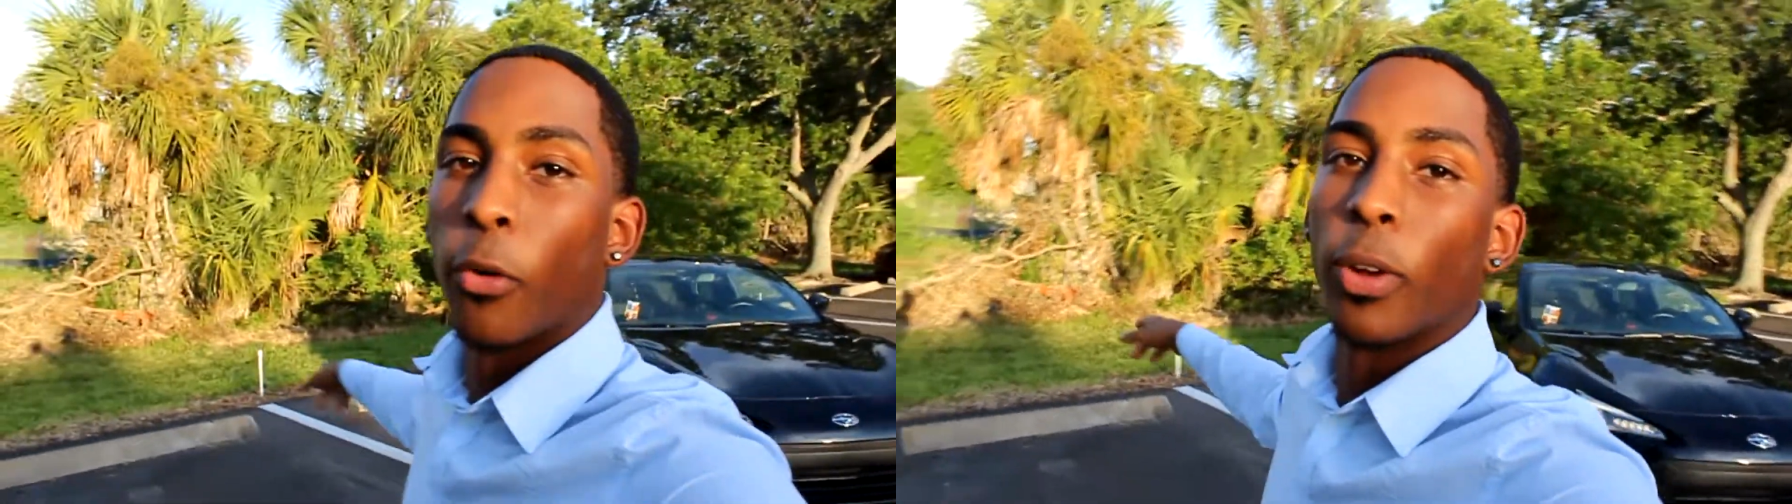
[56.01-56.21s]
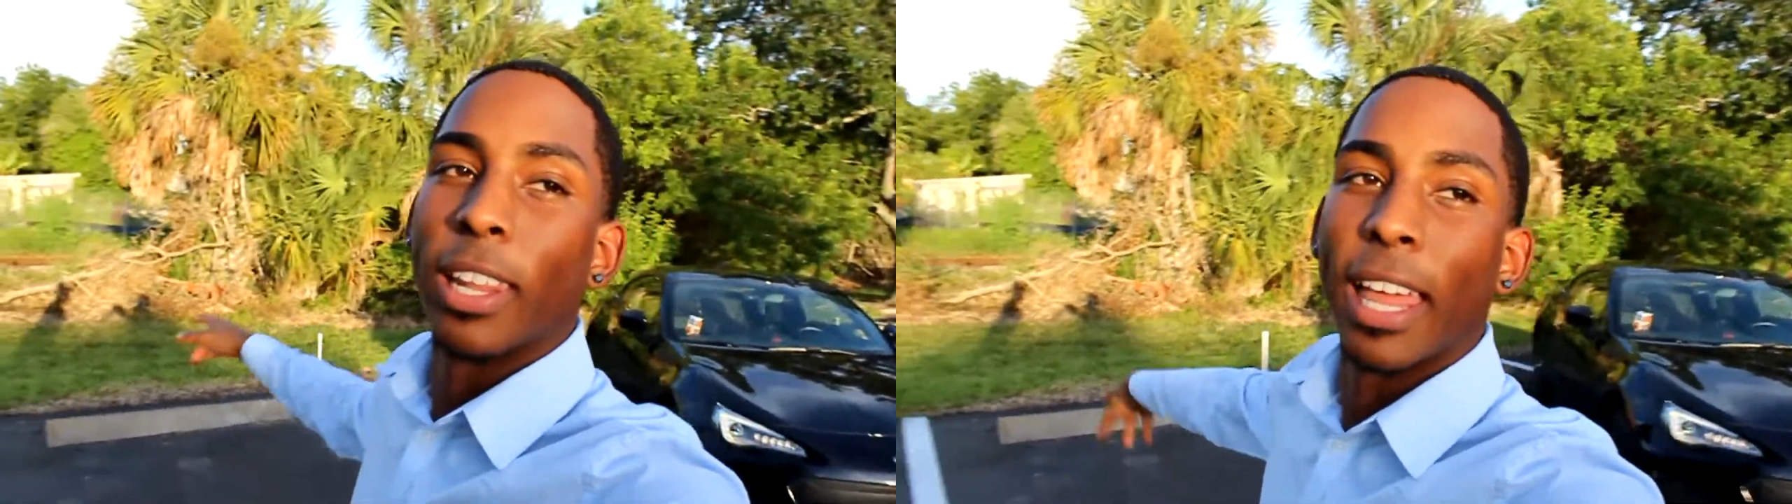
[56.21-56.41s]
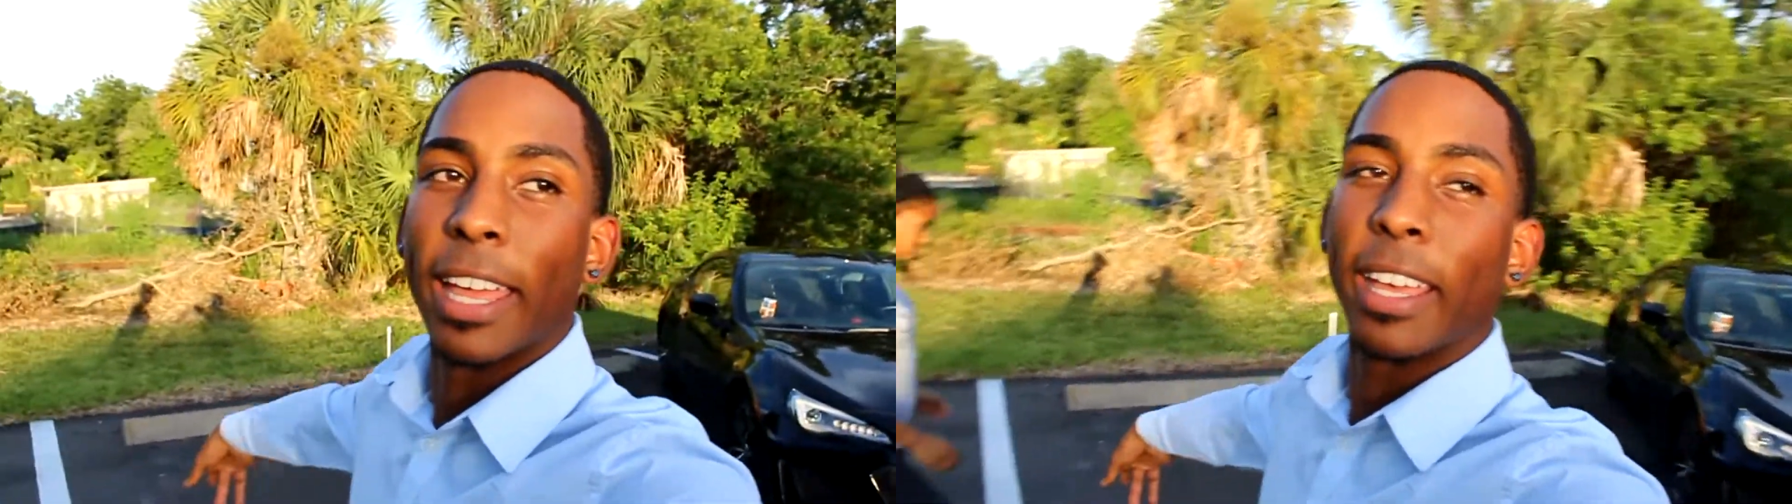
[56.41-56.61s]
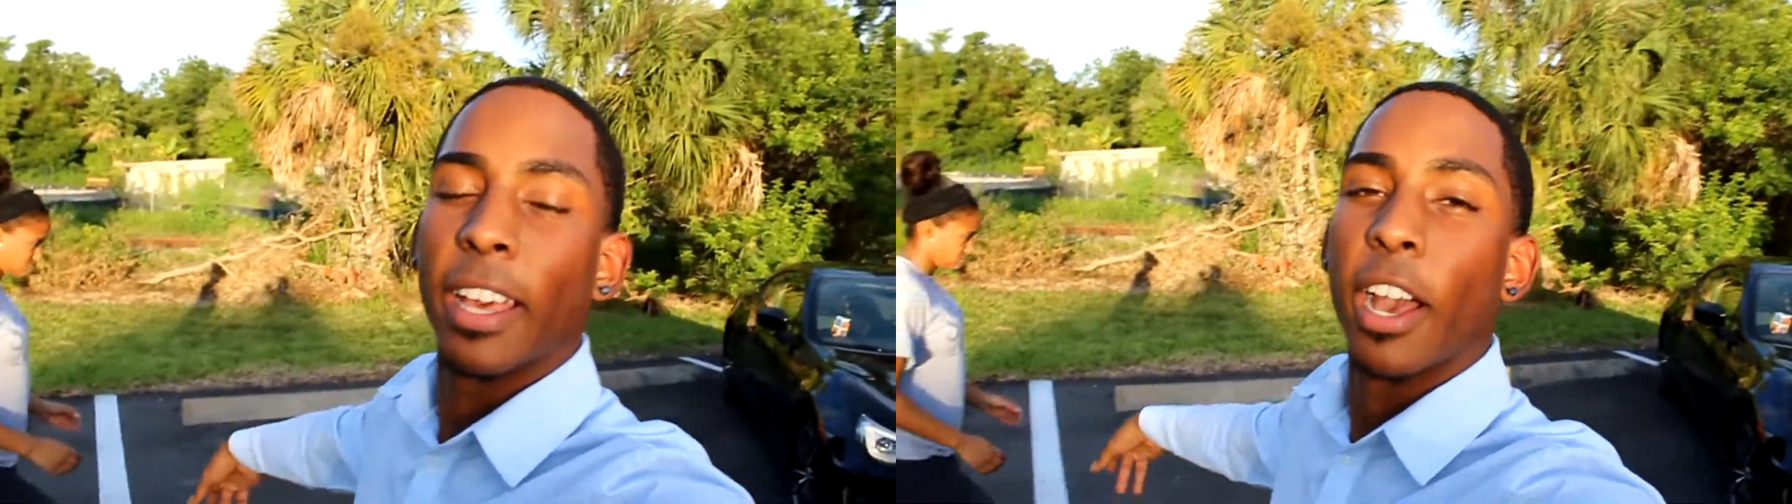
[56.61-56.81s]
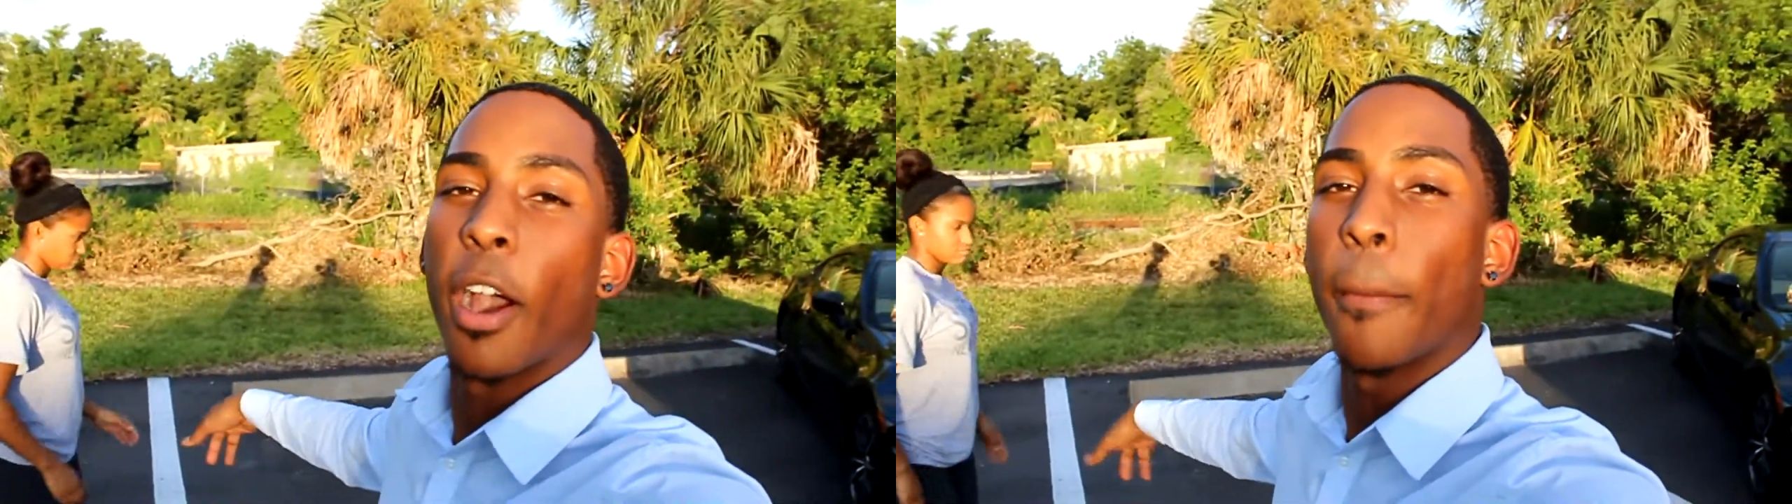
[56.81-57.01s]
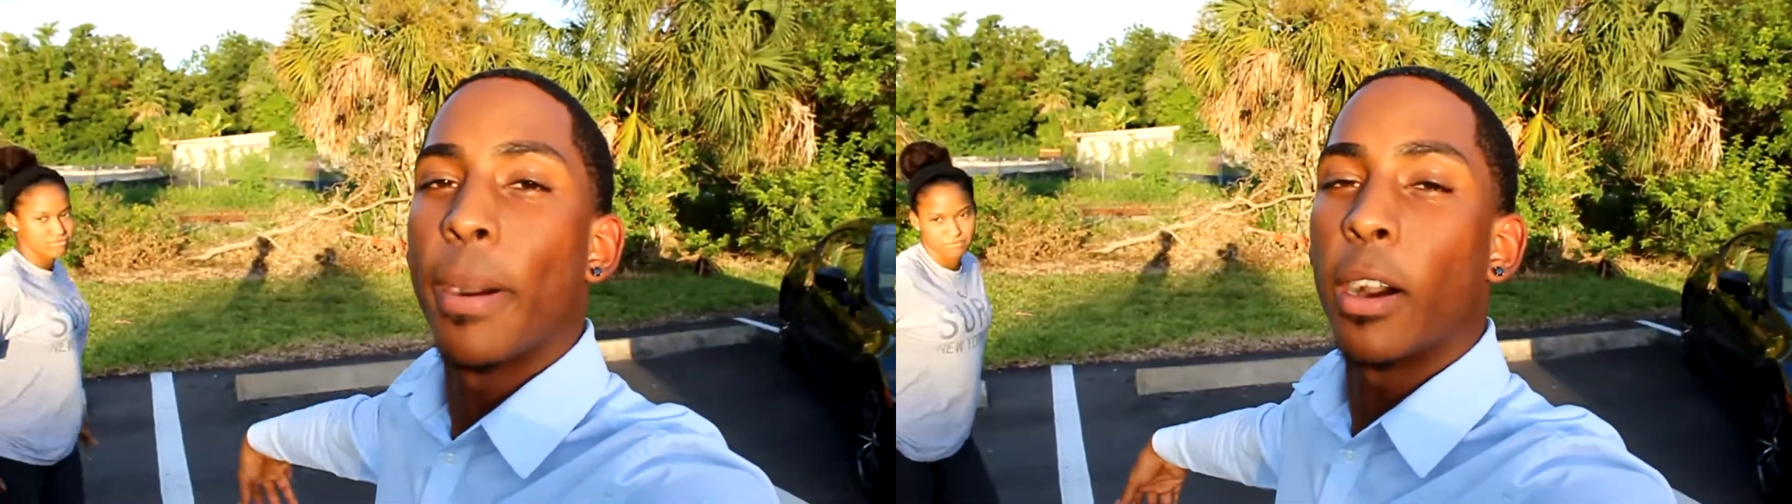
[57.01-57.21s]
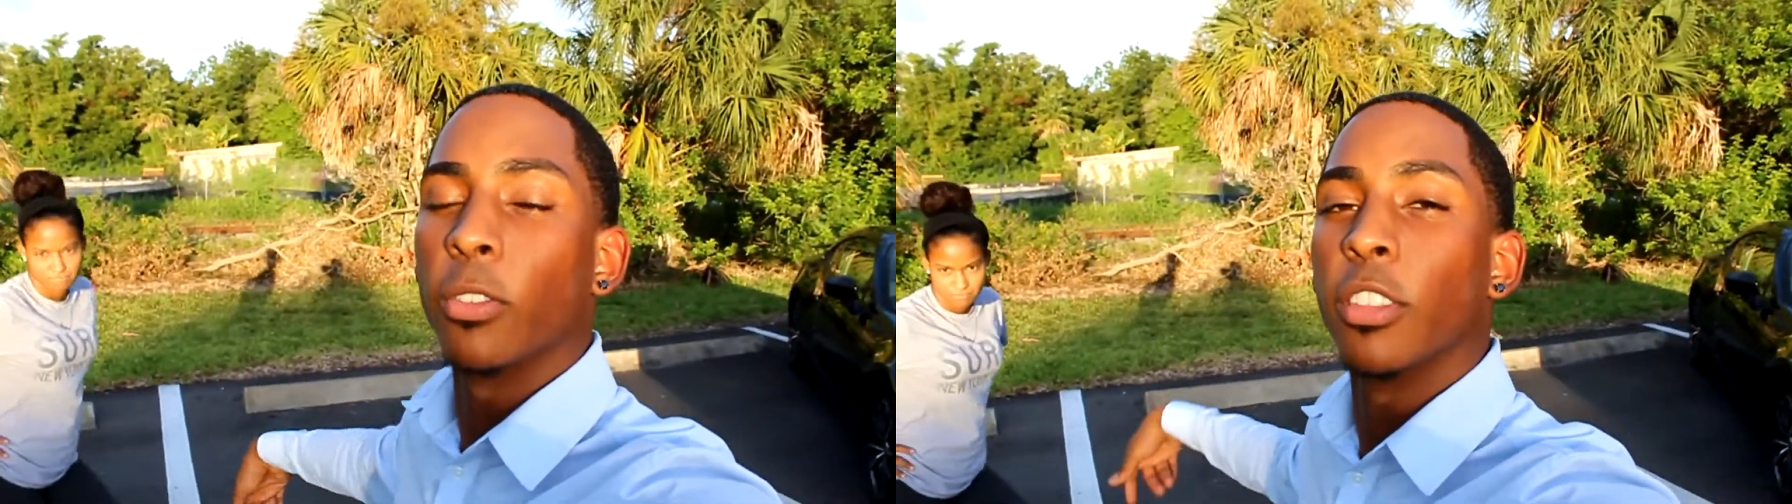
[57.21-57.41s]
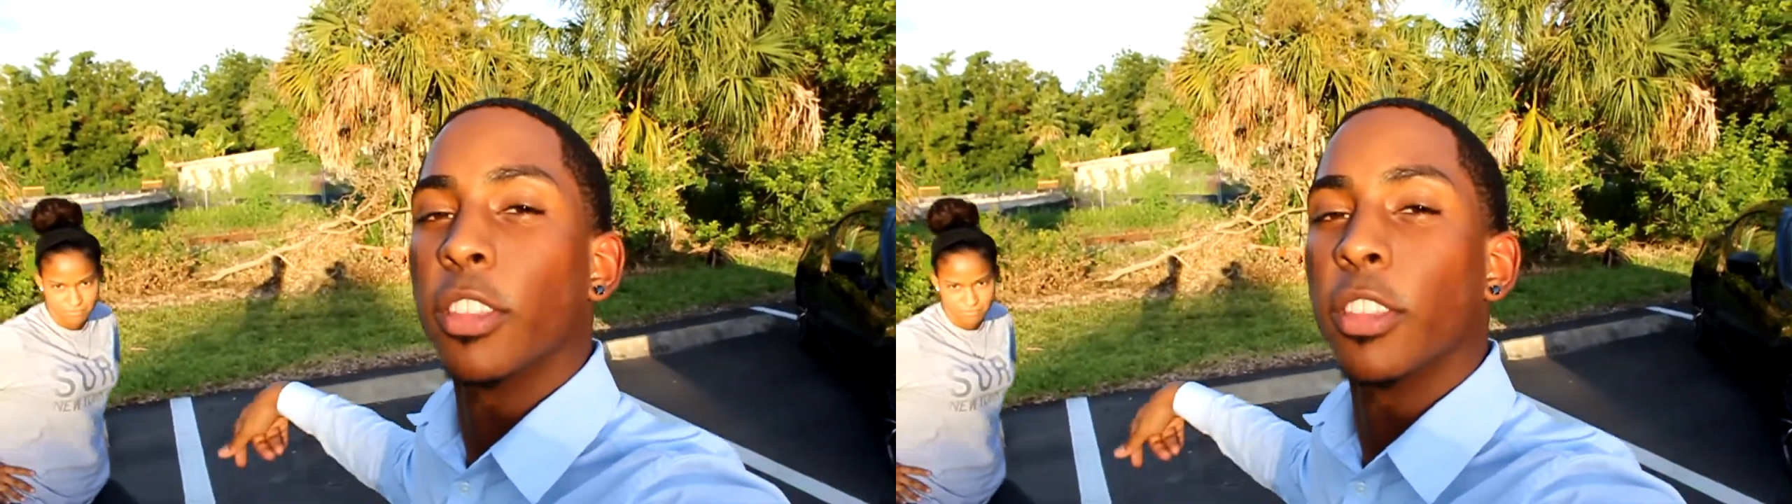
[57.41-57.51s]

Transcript: that we like about